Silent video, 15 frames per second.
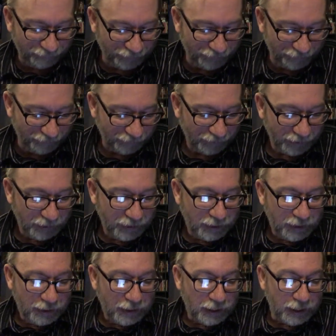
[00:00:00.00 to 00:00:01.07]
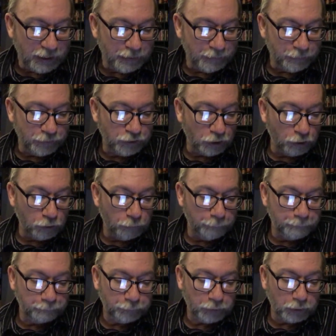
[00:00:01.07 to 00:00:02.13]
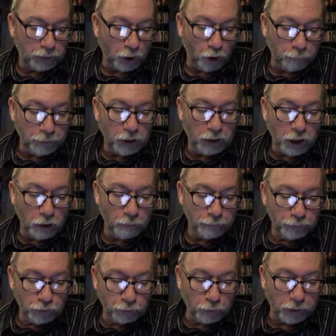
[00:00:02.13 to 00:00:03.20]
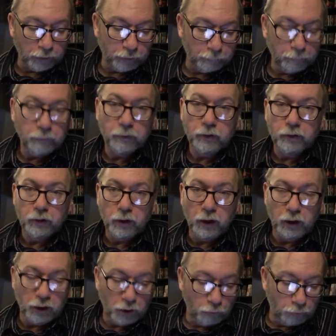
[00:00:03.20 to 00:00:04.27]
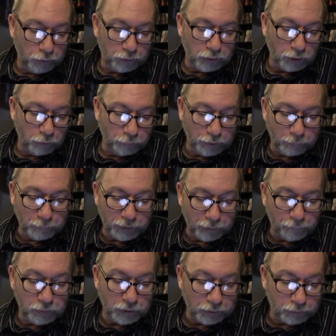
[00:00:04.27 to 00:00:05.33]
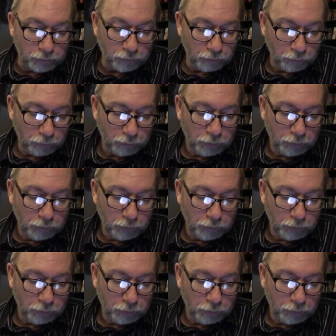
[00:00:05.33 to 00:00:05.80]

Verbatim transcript: Rich. Uh, so Open All Hours is one of them uh, with, uh, with him and David Jason.